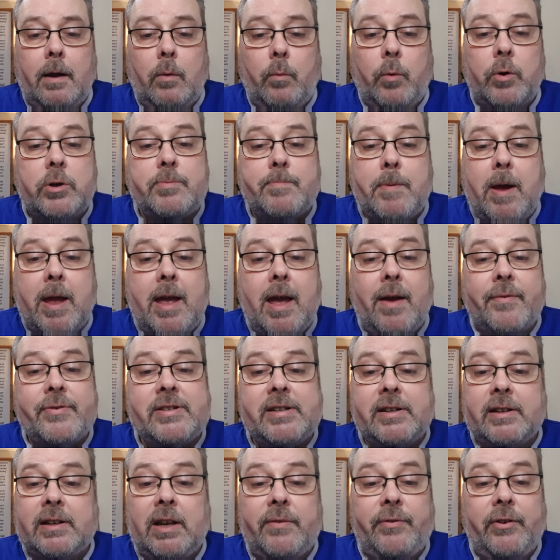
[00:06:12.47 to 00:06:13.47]
which may have
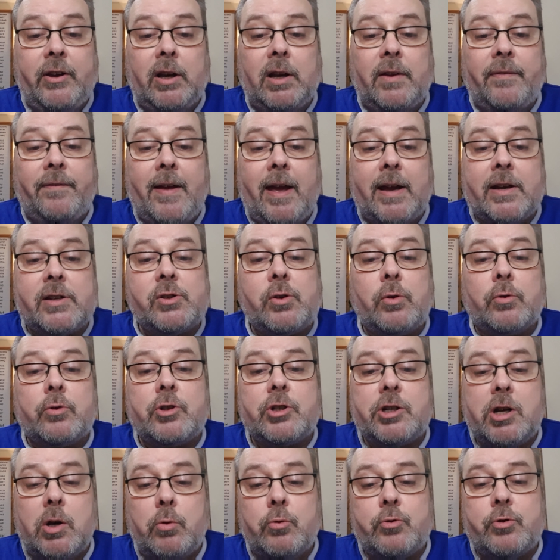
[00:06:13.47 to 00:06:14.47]
significant effects on
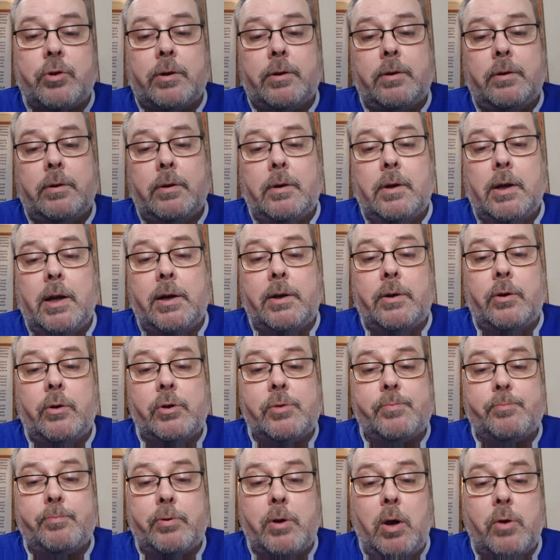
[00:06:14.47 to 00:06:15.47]
children and
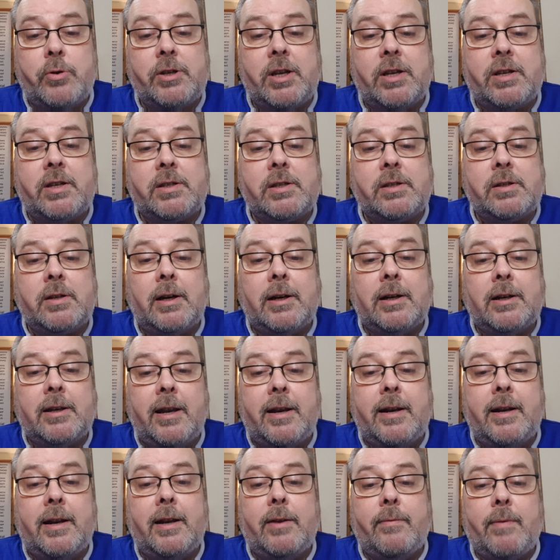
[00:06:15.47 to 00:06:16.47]
whose processes and
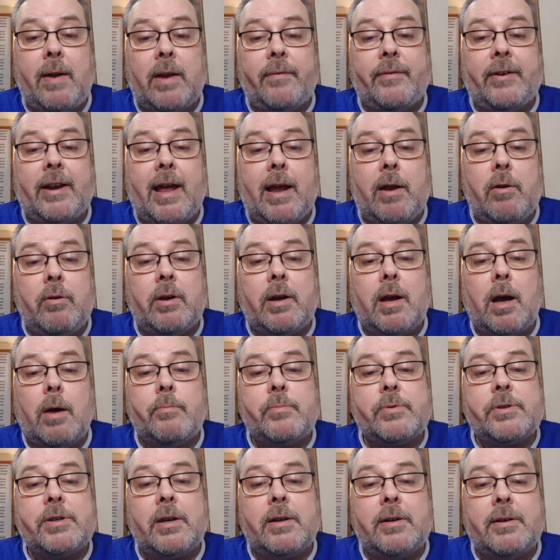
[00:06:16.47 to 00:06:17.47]
clinically relevant
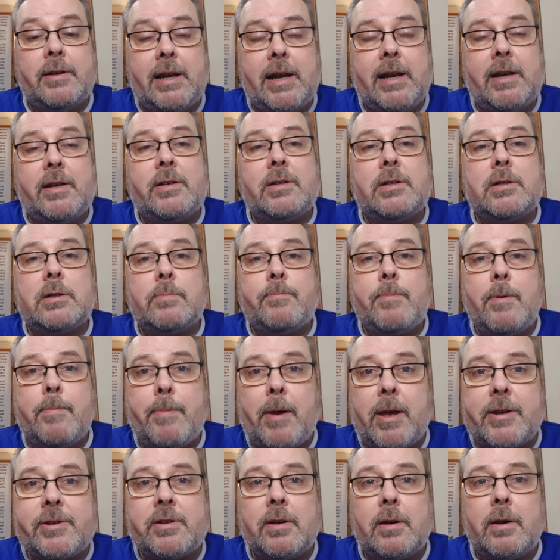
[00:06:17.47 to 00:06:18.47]
outcomes need to be
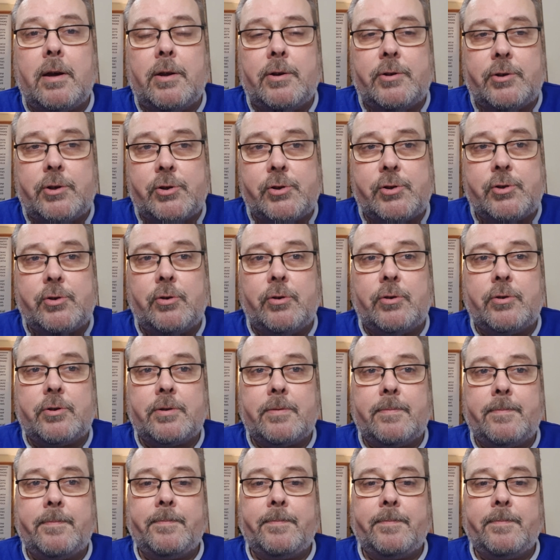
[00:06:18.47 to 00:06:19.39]
better understood.